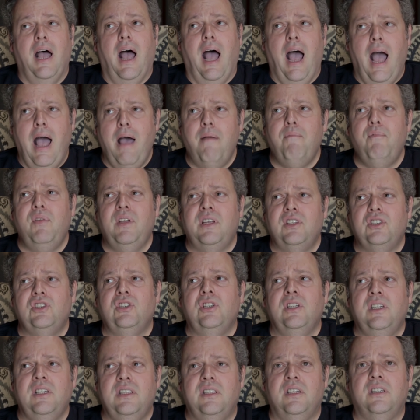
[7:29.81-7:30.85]

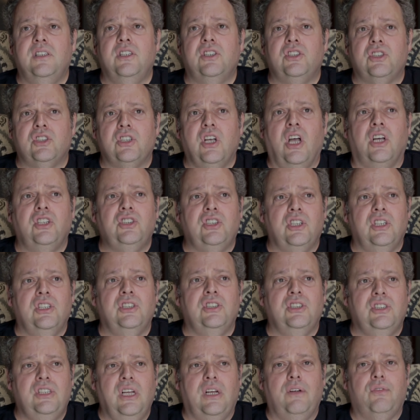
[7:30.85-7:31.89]
obviously the discussion
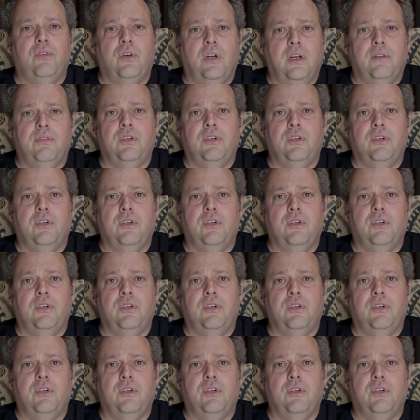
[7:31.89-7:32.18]
is different